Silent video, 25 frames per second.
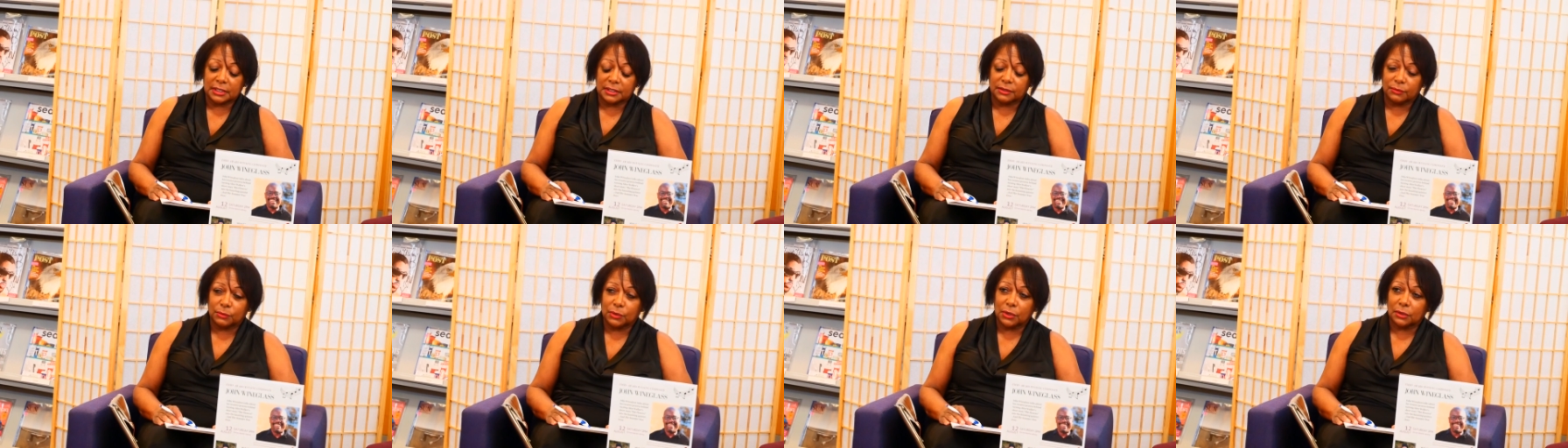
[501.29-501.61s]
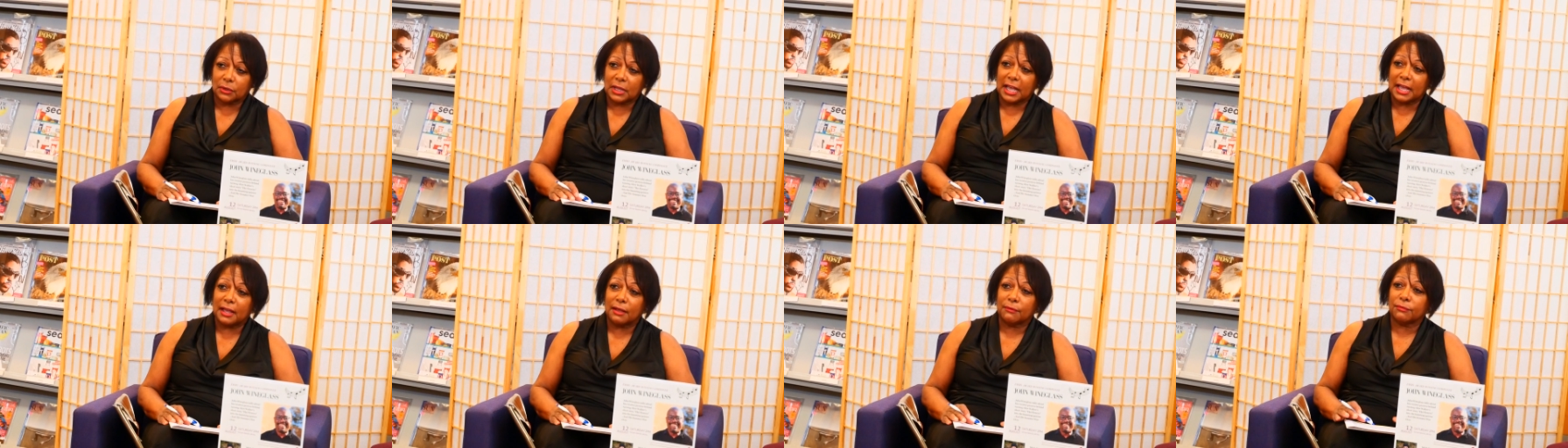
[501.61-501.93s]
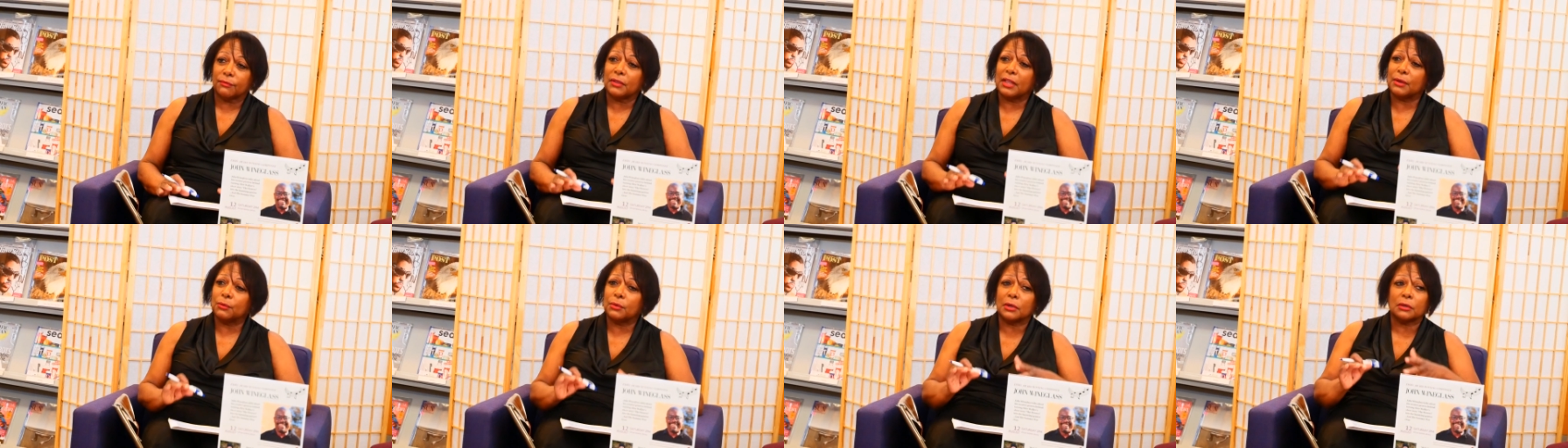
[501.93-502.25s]
and we'll
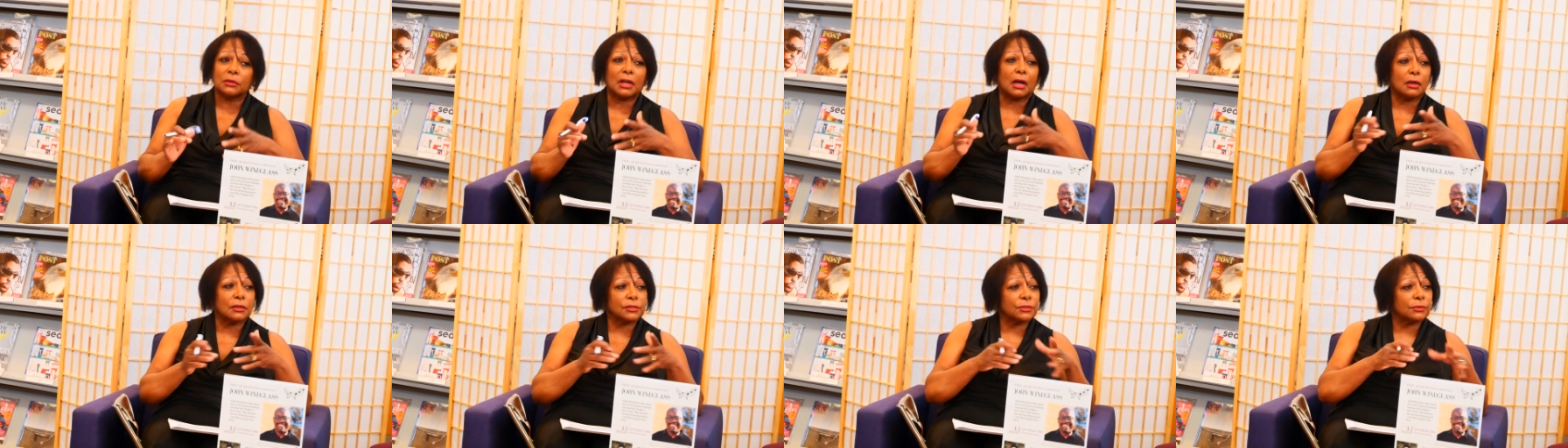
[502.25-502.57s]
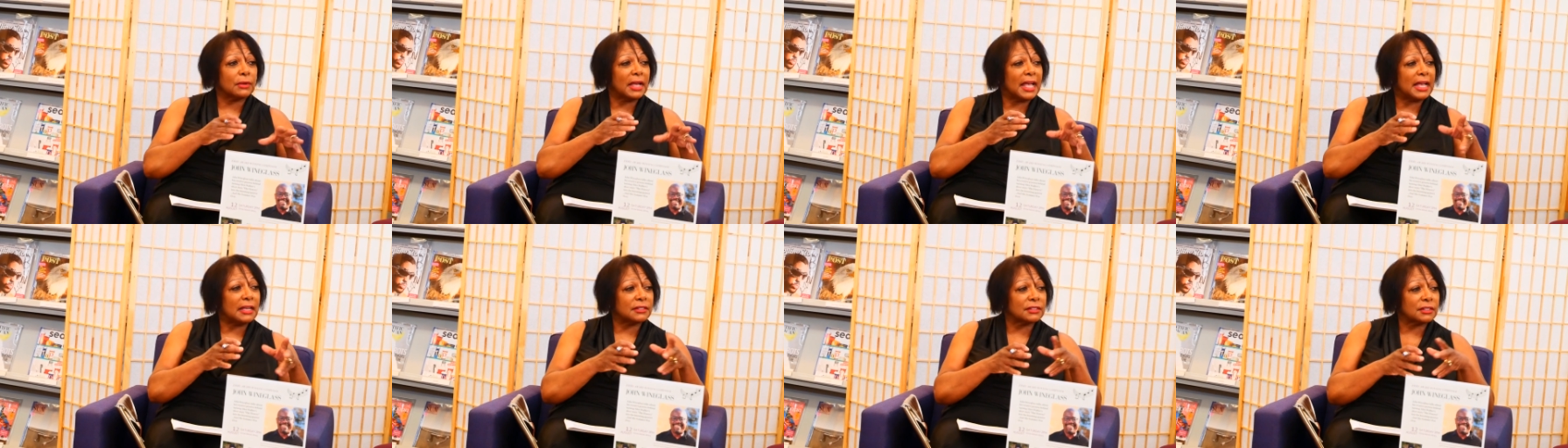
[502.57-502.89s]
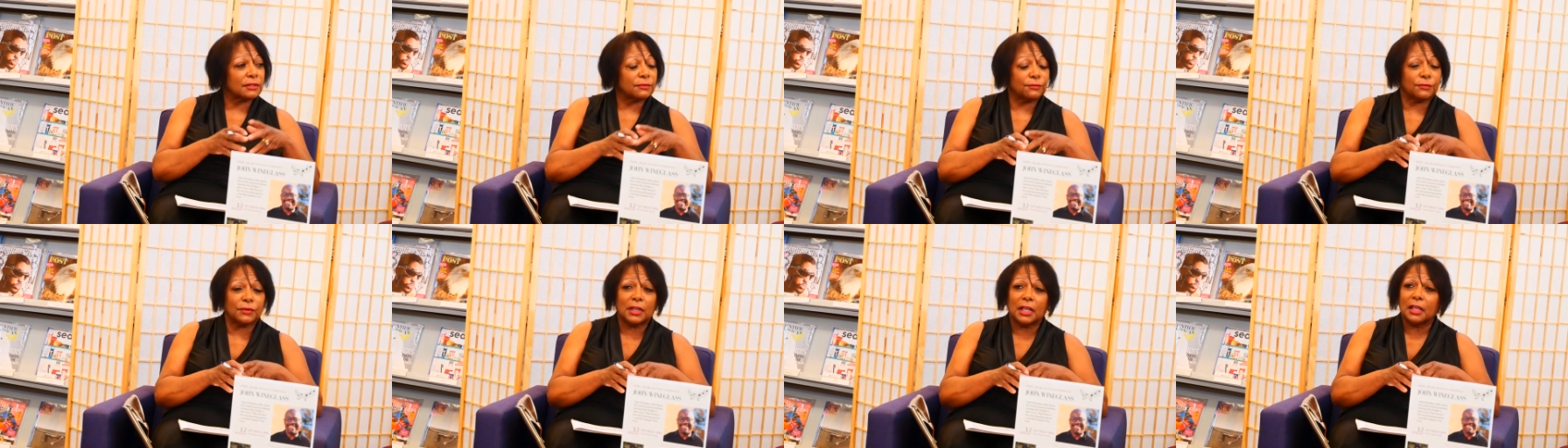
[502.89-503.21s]
have we'll also
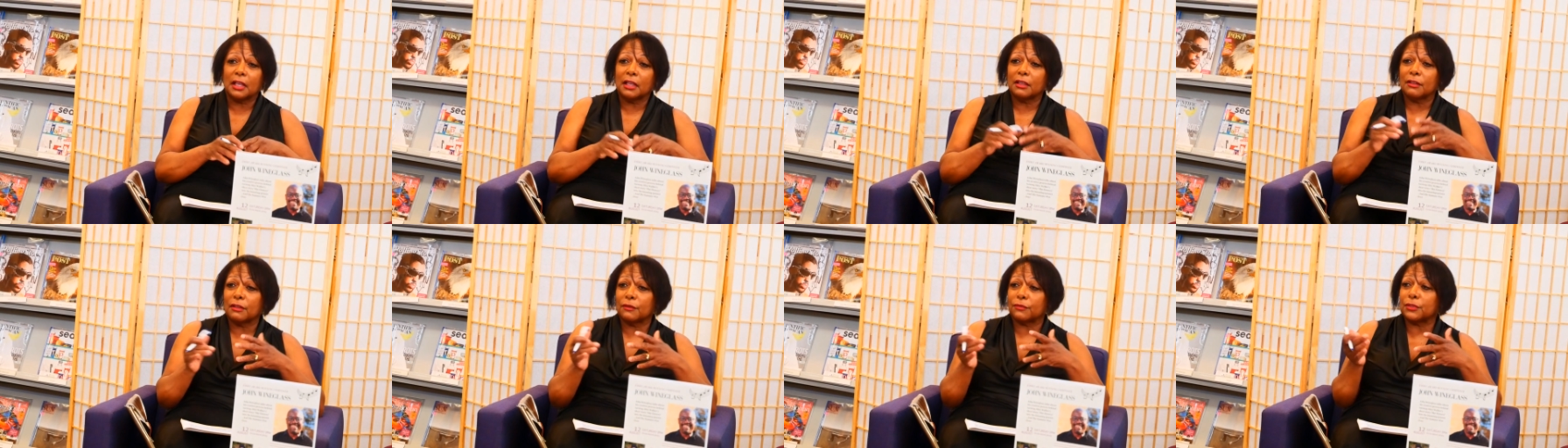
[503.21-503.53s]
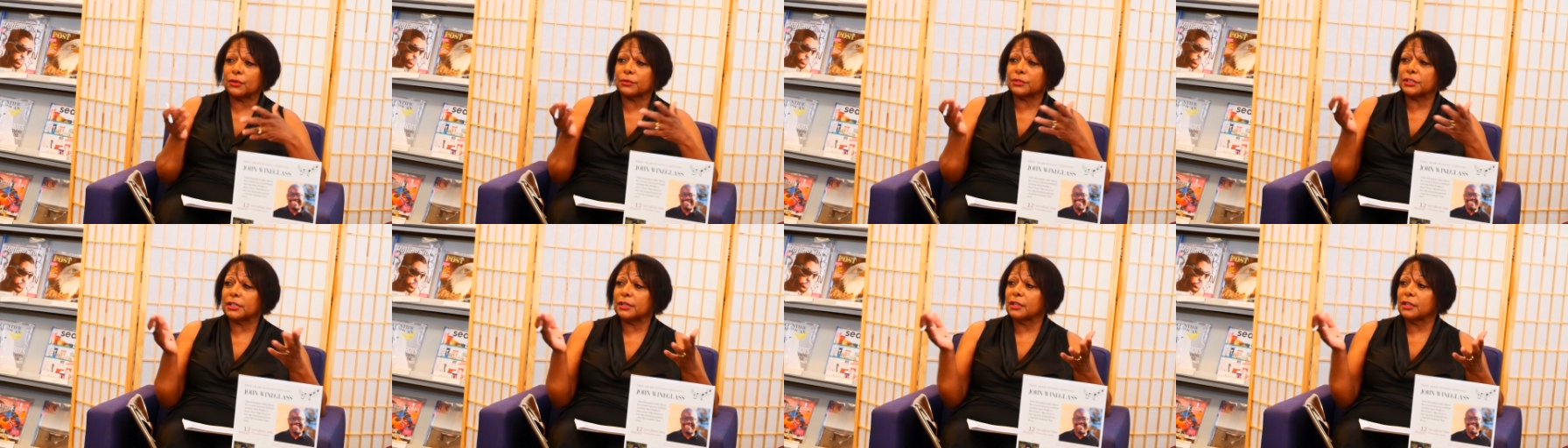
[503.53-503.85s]
ask if there's